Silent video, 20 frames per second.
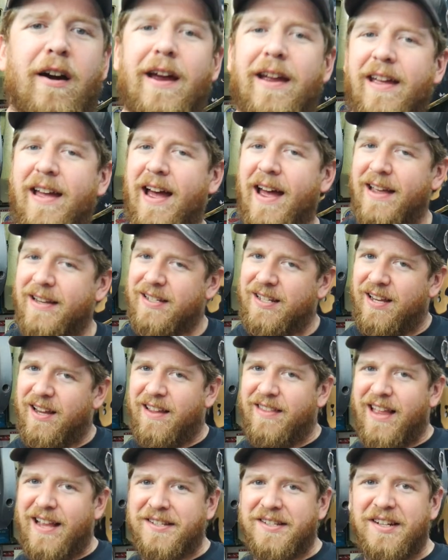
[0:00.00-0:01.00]
All right, guys,
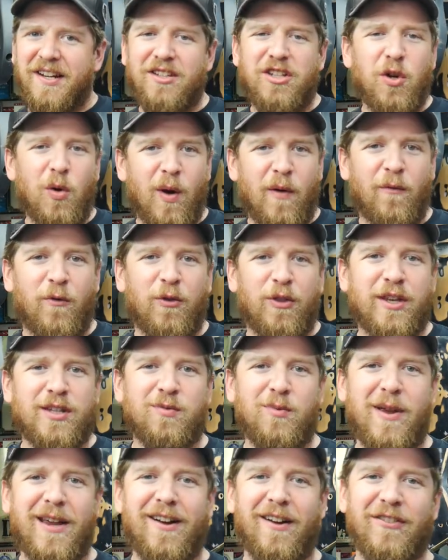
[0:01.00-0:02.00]
and that's gonna do it for
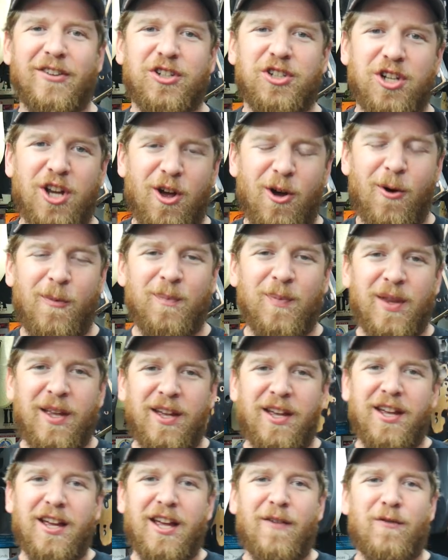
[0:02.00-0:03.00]
this week on the show.
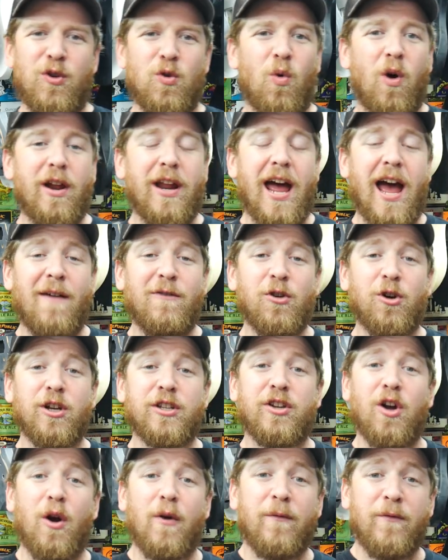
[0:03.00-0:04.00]
If you wanna have your
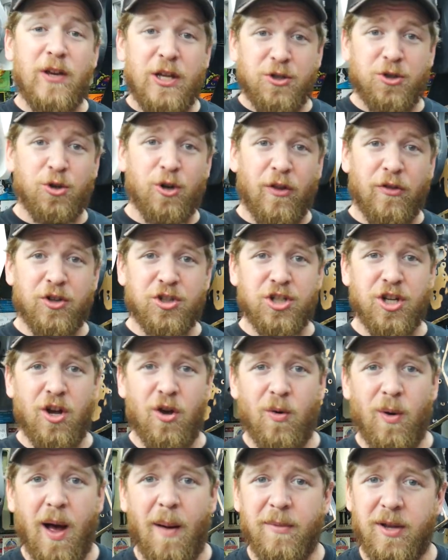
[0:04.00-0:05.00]
guitar featured on the
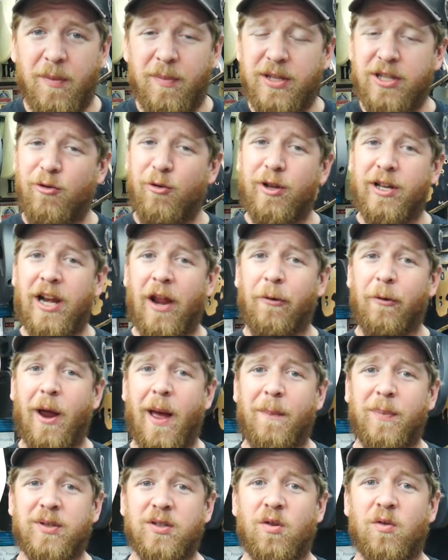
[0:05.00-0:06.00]
show, I'm gonna be doing another
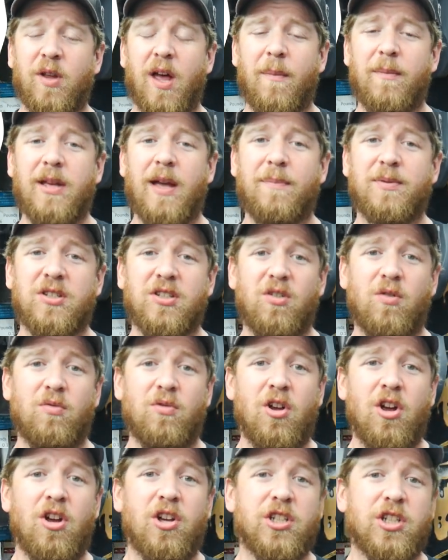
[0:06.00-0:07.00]
episode coming up
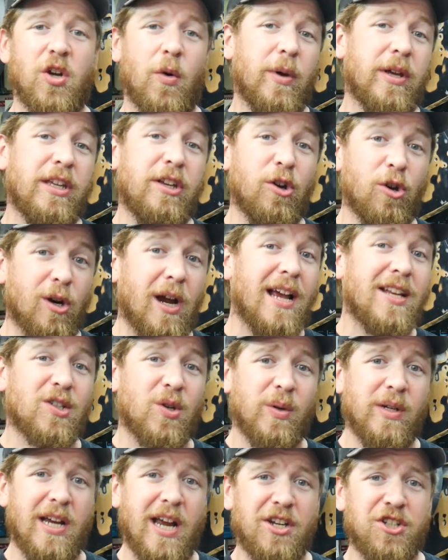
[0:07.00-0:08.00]
soon, showing your guys'
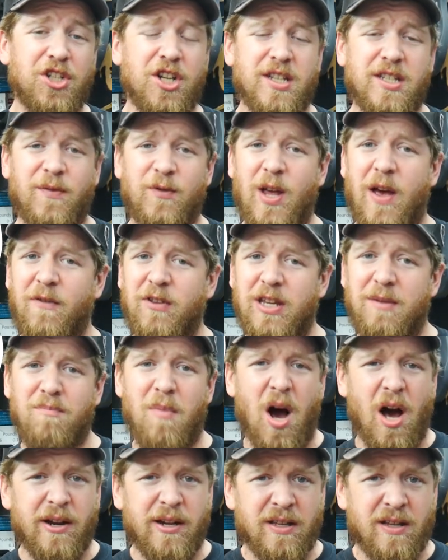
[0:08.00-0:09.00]
creations. If you have any
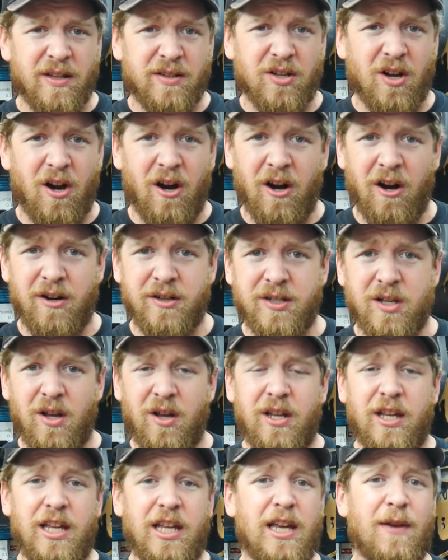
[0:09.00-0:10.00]
modded guitars,
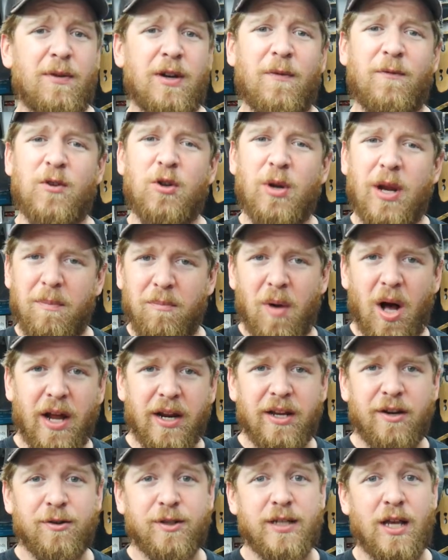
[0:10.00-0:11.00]
even if you didn't
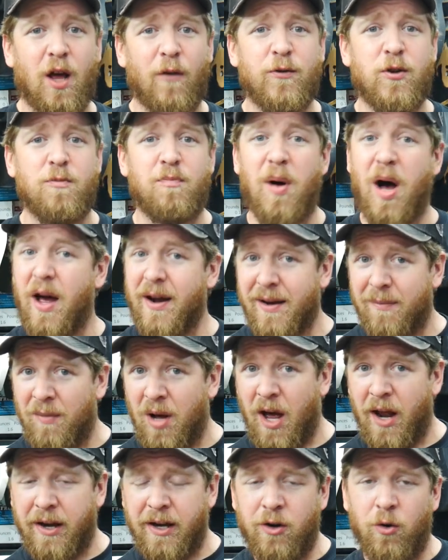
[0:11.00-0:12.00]
mod it yourself, you bought it
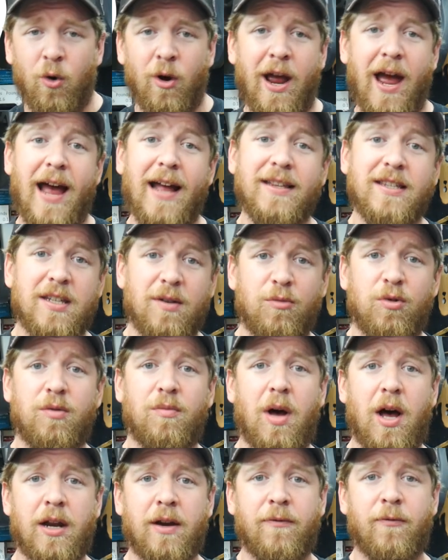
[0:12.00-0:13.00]
modded or had
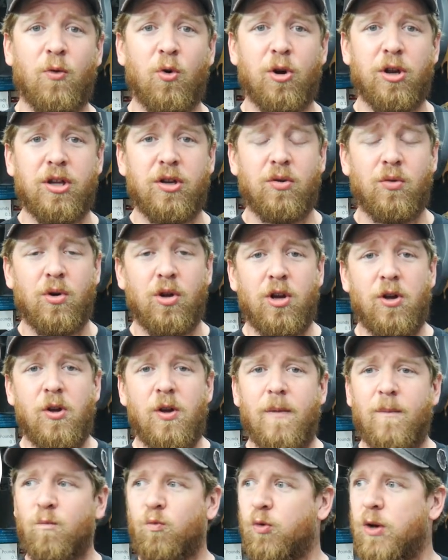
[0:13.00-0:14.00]
someone mod it for you,
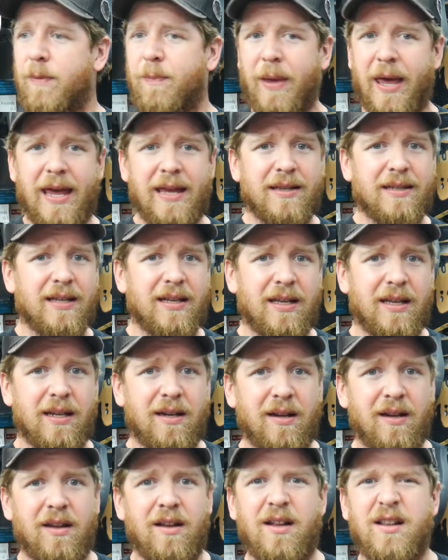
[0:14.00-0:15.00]

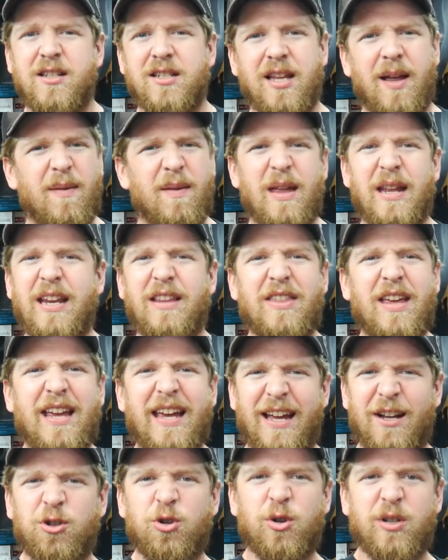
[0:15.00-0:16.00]
repainted, so
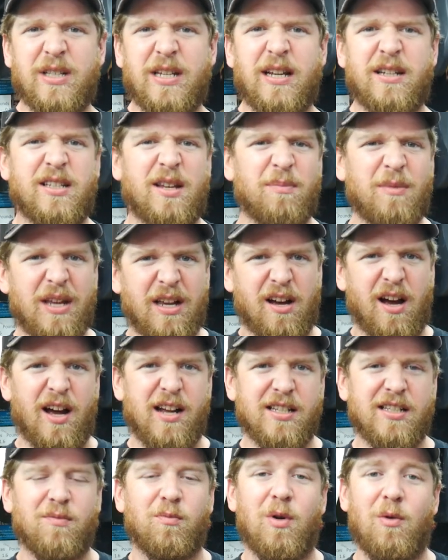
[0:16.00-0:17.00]
anything interesting, something
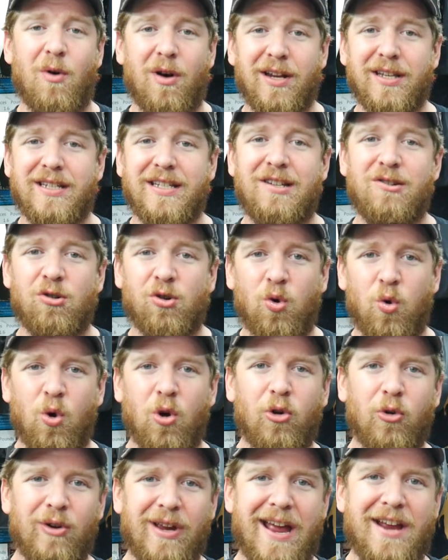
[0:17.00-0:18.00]
custom, we wanna see your
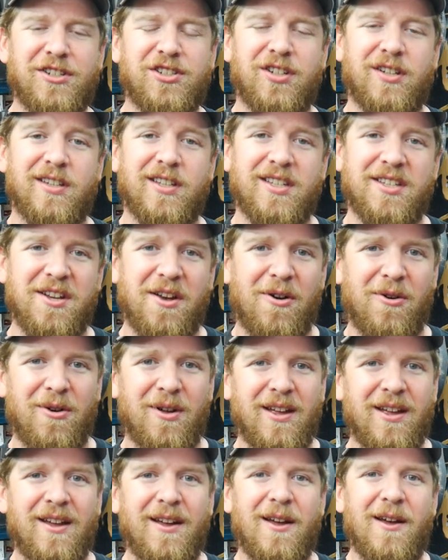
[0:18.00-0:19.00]
cool creations.
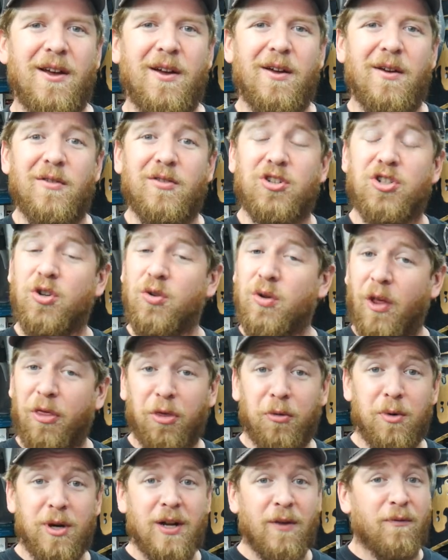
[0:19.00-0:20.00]
So shoot a
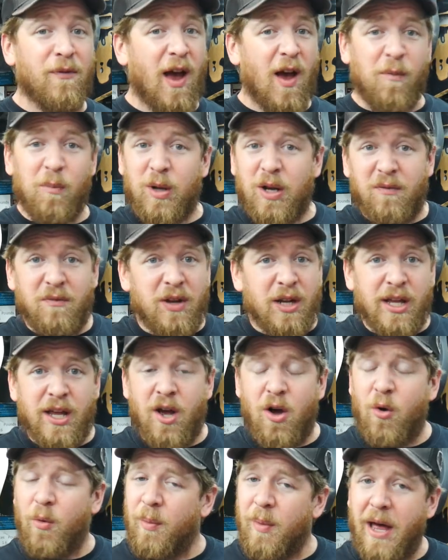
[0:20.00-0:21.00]
three to five minute
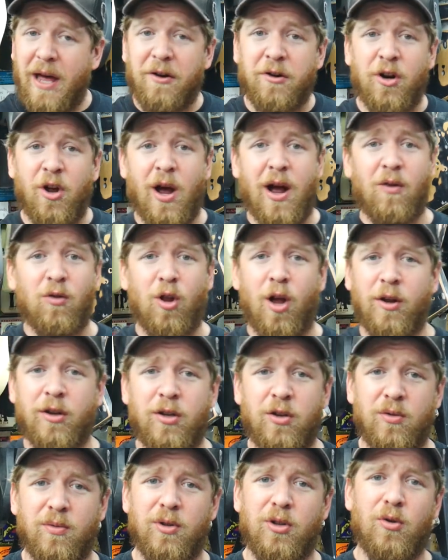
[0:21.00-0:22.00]
video. I don't know how long
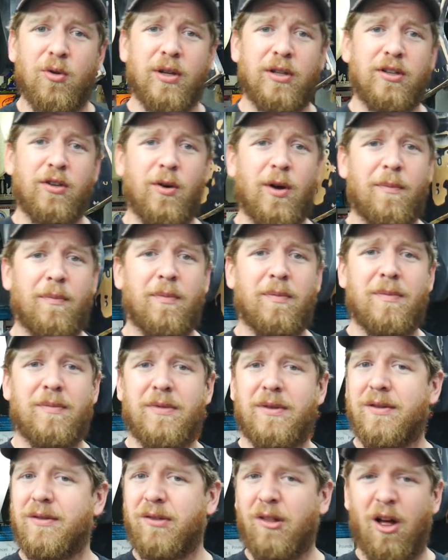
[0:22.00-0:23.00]
you, you can do it.
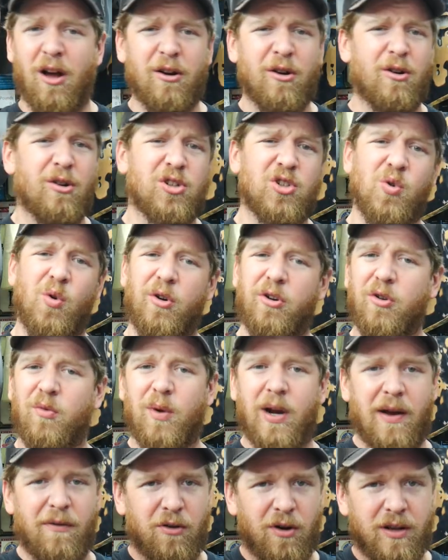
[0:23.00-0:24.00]
Longer or shorter,
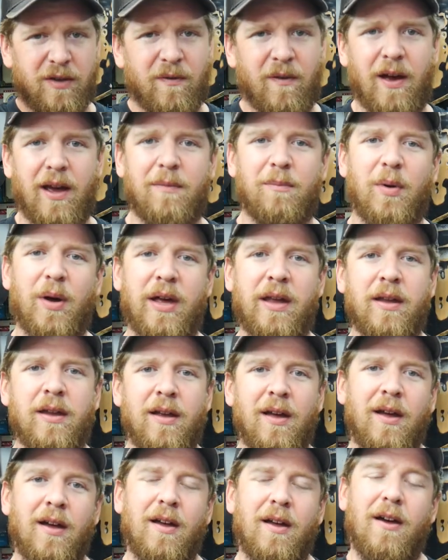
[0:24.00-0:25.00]
whatever is fine. But
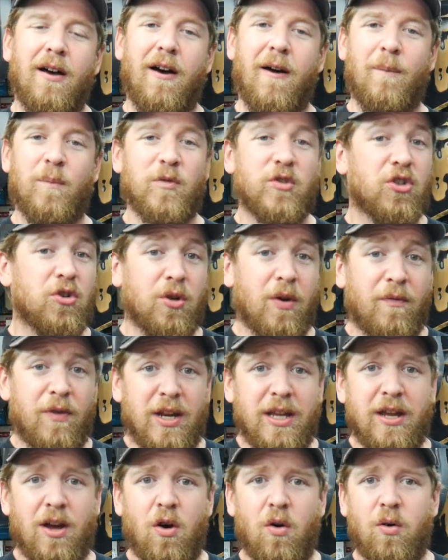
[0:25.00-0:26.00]
um, shoot a
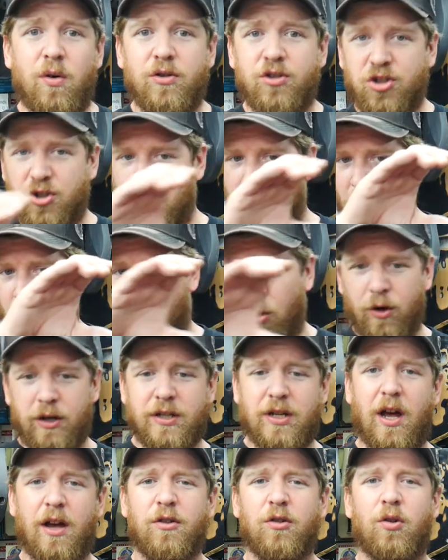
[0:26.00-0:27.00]
video, shoot it
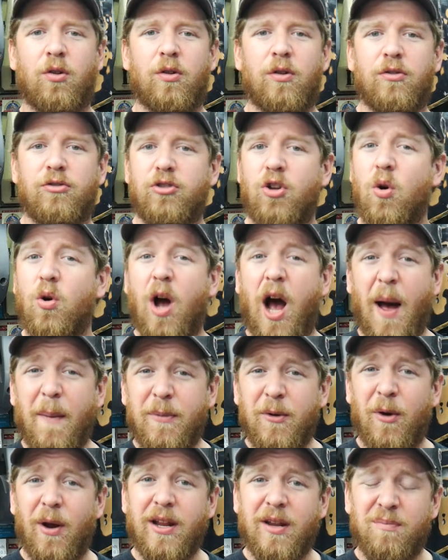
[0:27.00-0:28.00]
horizontal, no
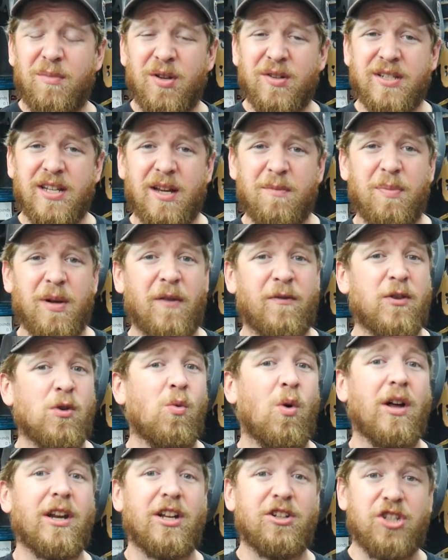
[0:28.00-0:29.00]
copyrighted music. But if
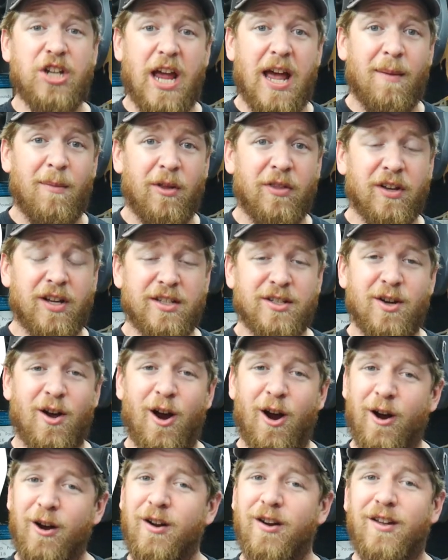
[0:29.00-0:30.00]
you want to jam on the
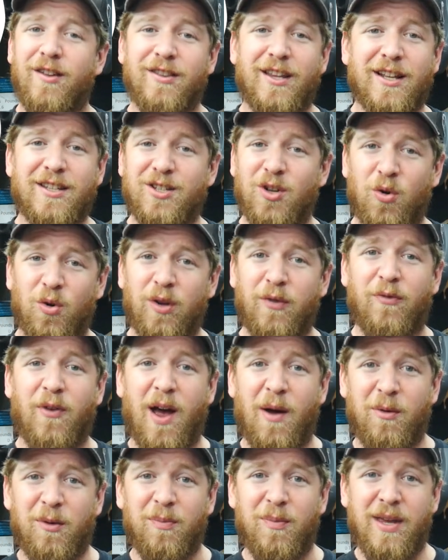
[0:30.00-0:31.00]
guitar, that's totally
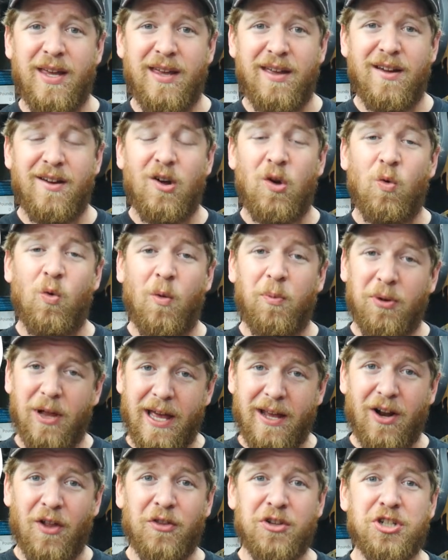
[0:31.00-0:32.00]
fine with me. We'll
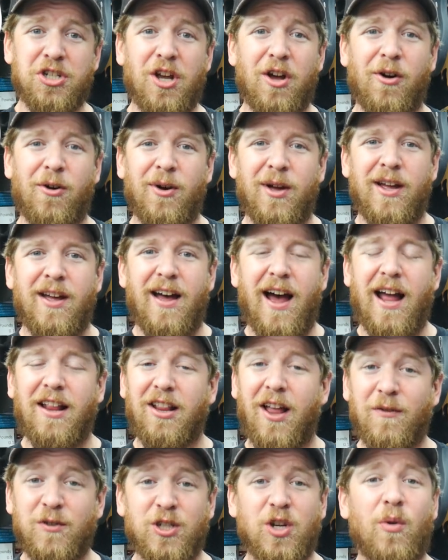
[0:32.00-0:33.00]
play it on the show. I
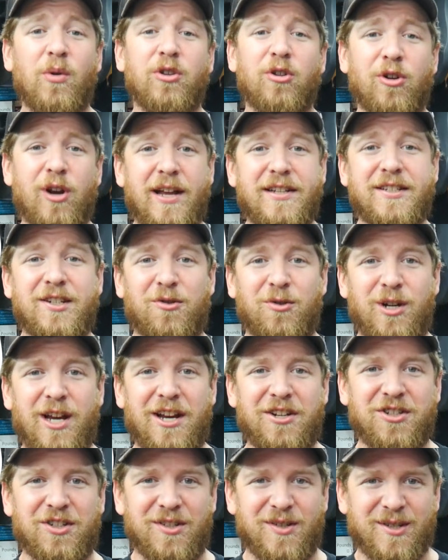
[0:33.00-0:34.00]
love showing your guys'
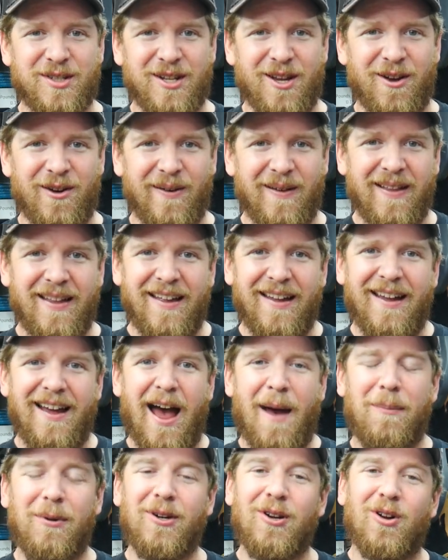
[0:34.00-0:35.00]
creations. So
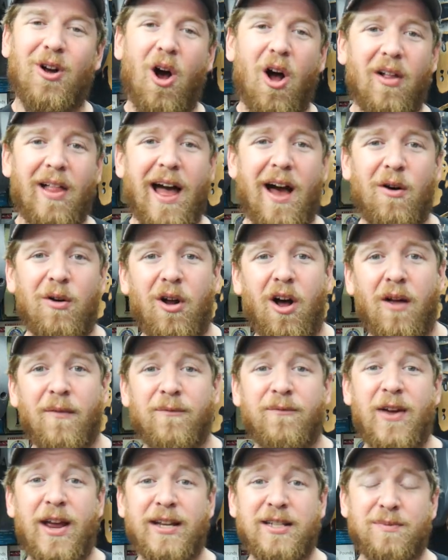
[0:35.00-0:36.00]
I put a call out
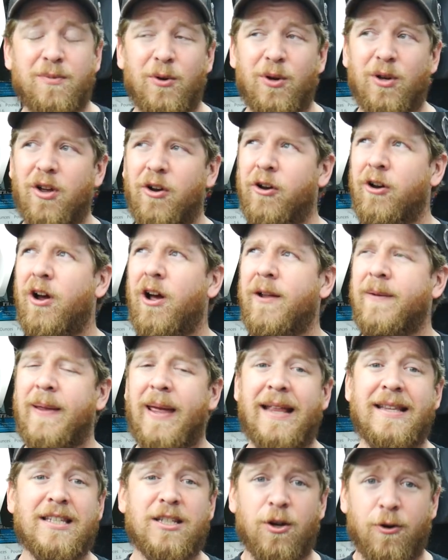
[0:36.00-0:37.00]
on Facebook or on
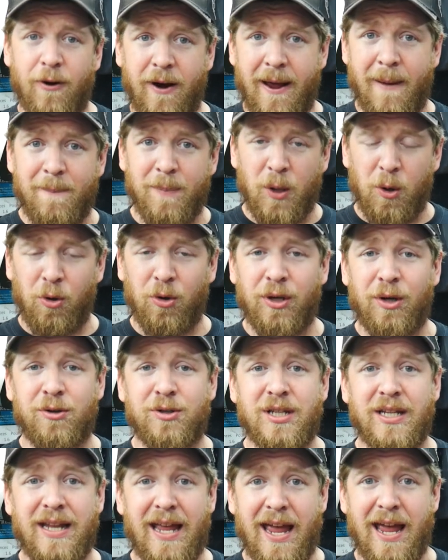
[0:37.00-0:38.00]
Instagram earlier
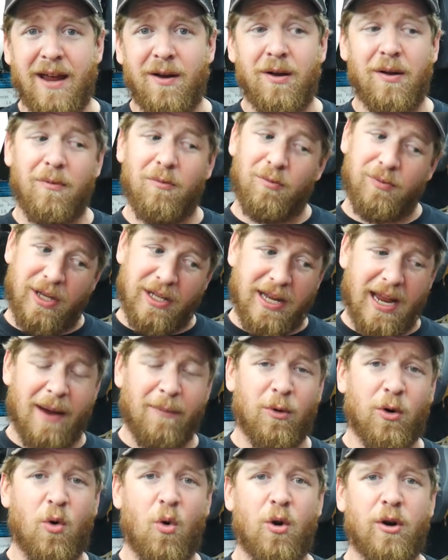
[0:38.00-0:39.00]
today, the day
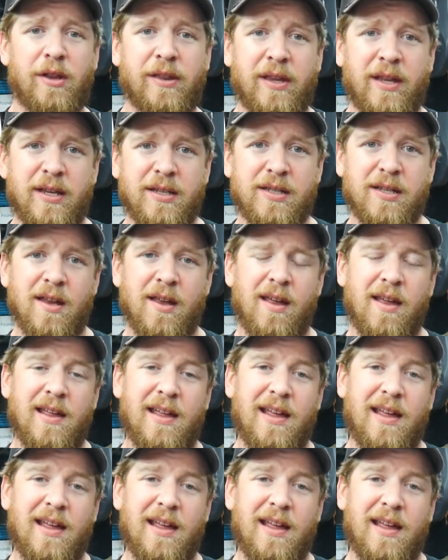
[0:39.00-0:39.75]
I'm recording this.